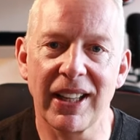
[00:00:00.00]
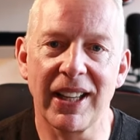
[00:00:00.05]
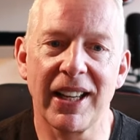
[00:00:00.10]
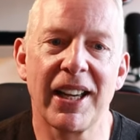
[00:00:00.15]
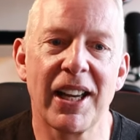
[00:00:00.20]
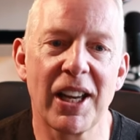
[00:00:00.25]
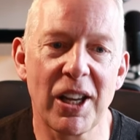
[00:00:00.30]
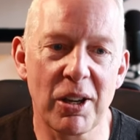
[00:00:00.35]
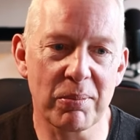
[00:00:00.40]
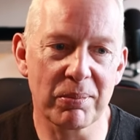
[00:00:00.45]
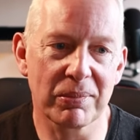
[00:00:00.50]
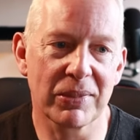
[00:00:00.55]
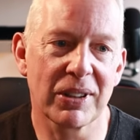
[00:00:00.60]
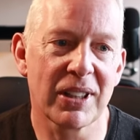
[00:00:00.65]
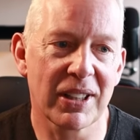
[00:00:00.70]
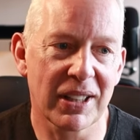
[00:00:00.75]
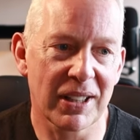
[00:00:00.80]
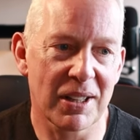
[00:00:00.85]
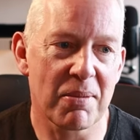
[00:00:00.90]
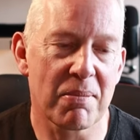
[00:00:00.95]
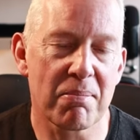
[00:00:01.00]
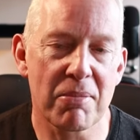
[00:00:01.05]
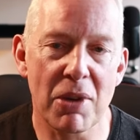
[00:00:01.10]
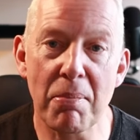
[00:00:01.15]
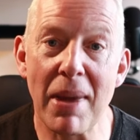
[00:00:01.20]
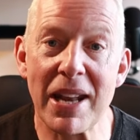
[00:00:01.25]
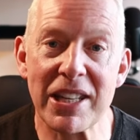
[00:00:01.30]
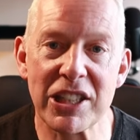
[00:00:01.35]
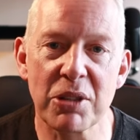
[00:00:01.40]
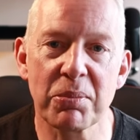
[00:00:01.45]
um,
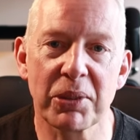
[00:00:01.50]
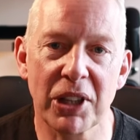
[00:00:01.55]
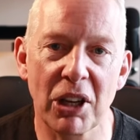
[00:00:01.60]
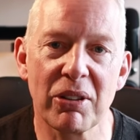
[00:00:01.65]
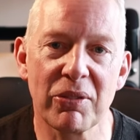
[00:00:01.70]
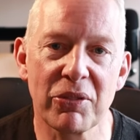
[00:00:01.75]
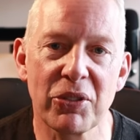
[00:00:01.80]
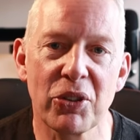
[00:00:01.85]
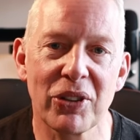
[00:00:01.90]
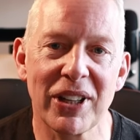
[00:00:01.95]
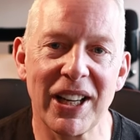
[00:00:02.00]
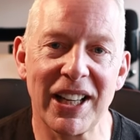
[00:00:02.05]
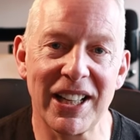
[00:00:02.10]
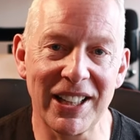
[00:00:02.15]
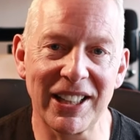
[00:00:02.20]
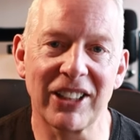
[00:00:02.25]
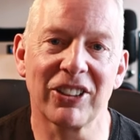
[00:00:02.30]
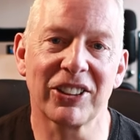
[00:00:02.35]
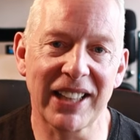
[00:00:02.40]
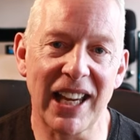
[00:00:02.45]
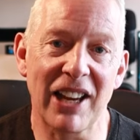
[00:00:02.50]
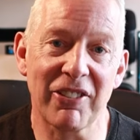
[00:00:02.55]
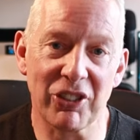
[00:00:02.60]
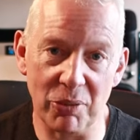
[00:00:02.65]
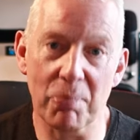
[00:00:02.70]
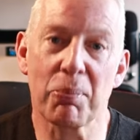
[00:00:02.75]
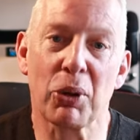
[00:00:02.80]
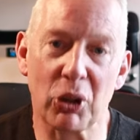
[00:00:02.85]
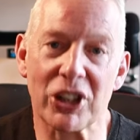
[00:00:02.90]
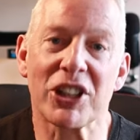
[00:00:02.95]
momentum going for it and it'll carry
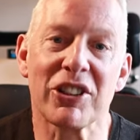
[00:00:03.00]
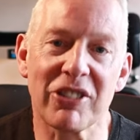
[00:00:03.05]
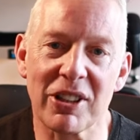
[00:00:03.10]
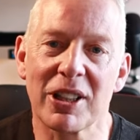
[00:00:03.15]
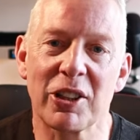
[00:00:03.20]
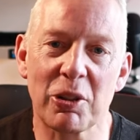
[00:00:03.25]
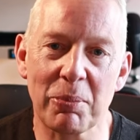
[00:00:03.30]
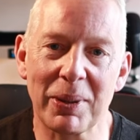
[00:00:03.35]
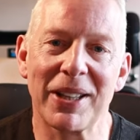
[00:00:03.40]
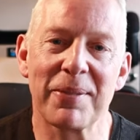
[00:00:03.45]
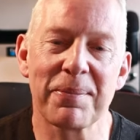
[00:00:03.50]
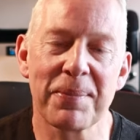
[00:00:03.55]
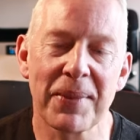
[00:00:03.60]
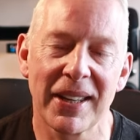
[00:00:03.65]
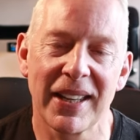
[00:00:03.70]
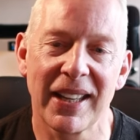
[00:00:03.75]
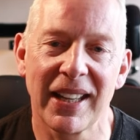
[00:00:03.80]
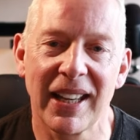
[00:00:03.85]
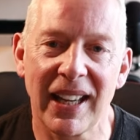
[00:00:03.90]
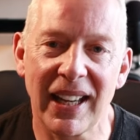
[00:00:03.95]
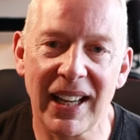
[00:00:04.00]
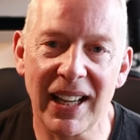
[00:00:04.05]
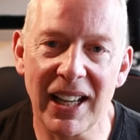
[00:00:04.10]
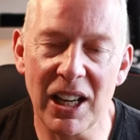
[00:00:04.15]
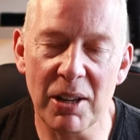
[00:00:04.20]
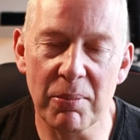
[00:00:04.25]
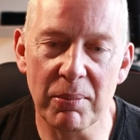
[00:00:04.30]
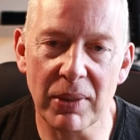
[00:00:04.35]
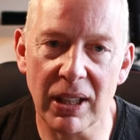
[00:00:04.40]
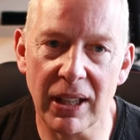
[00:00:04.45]
on pulling you a little bit.
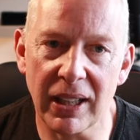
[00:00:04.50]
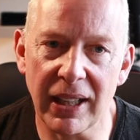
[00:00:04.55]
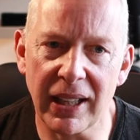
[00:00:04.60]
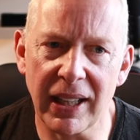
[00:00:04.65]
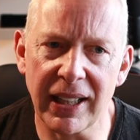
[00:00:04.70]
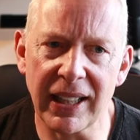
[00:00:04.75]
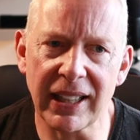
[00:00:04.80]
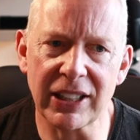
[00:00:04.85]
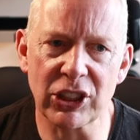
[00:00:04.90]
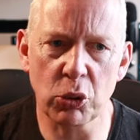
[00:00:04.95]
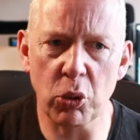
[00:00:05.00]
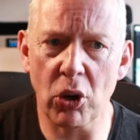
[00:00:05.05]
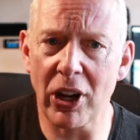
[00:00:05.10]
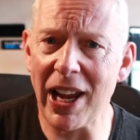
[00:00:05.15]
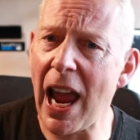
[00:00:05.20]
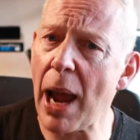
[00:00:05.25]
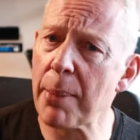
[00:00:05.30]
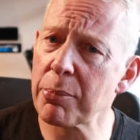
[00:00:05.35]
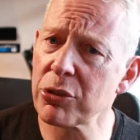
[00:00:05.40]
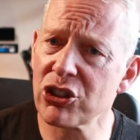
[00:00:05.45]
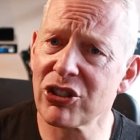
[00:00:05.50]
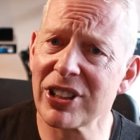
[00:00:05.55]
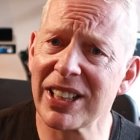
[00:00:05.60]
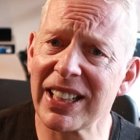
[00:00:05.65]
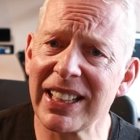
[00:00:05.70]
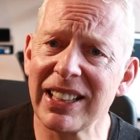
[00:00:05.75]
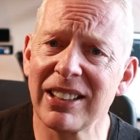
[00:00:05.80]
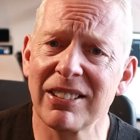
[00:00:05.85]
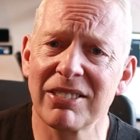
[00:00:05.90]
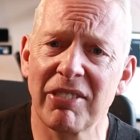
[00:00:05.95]
Um, it's quite
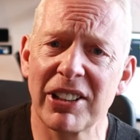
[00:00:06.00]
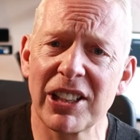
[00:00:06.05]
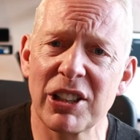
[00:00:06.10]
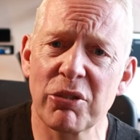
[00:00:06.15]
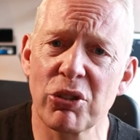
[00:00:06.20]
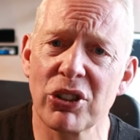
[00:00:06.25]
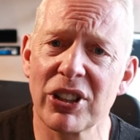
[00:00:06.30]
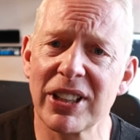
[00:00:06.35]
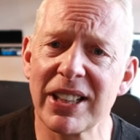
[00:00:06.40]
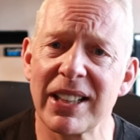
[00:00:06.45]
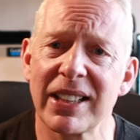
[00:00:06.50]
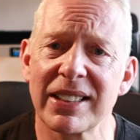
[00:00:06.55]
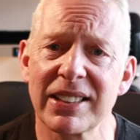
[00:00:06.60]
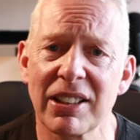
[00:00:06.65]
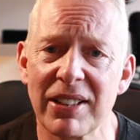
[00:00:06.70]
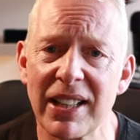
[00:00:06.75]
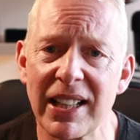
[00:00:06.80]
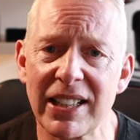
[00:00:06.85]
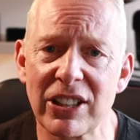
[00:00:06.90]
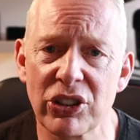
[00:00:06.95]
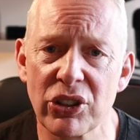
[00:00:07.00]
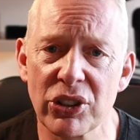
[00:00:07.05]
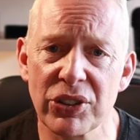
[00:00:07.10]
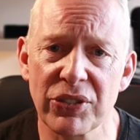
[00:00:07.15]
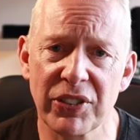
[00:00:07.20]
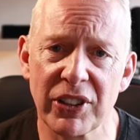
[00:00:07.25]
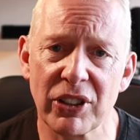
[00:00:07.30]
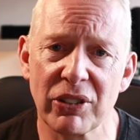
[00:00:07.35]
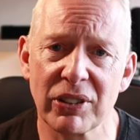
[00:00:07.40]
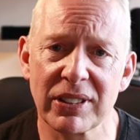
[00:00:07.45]
hamstringy when you run it, so it
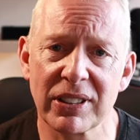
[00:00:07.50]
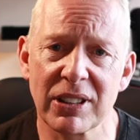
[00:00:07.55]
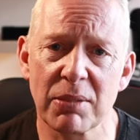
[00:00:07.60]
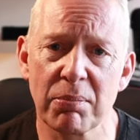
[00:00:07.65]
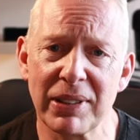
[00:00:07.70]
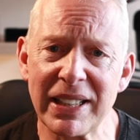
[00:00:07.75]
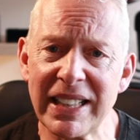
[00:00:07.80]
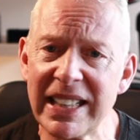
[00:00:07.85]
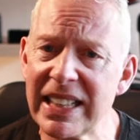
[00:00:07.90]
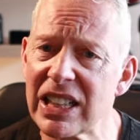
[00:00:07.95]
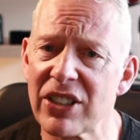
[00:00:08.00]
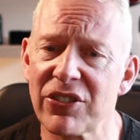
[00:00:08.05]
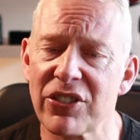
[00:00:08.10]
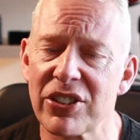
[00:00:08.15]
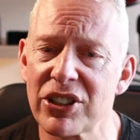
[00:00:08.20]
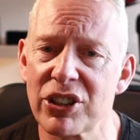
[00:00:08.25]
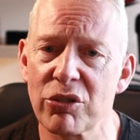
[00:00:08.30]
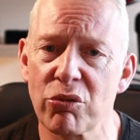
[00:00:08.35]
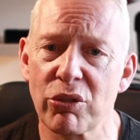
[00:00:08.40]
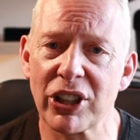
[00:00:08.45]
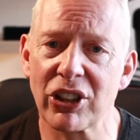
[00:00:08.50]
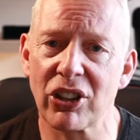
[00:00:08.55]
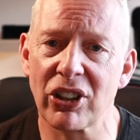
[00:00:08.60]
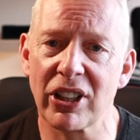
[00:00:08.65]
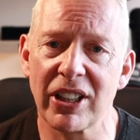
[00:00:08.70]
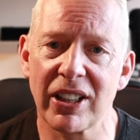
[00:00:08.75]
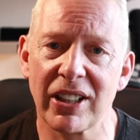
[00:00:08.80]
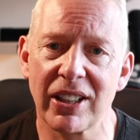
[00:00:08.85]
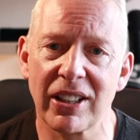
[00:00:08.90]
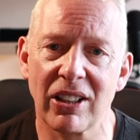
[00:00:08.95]
does feel completely different to running
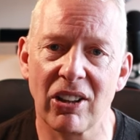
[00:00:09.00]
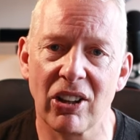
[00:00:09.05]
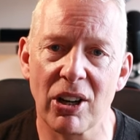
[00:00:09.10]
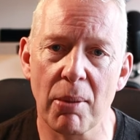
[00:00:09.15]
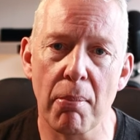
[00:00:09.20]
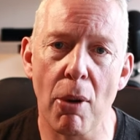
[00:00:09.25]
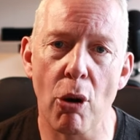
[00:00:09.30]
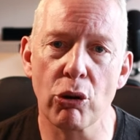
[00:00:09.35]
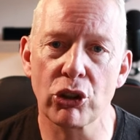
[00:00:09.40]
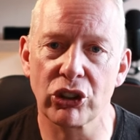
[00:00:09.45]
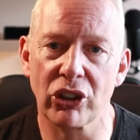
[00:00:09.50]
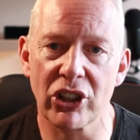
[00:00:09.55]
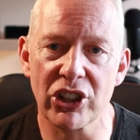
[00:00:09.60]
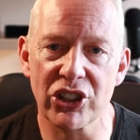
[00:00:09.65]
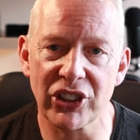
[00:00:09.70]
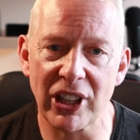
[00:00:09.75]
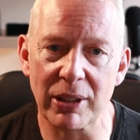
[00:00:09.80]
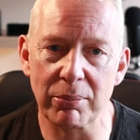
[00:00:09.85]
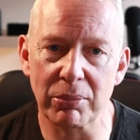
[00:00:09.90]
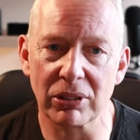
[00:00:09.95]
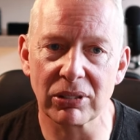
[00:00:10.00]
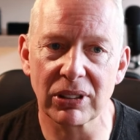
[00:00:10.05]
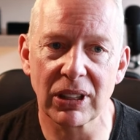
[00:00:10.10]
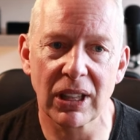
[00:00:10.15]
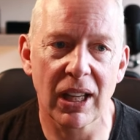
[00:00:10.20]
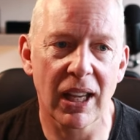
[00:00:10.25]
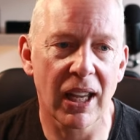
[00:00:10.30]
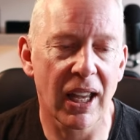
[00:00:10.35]
on a, on a motorised treadmill.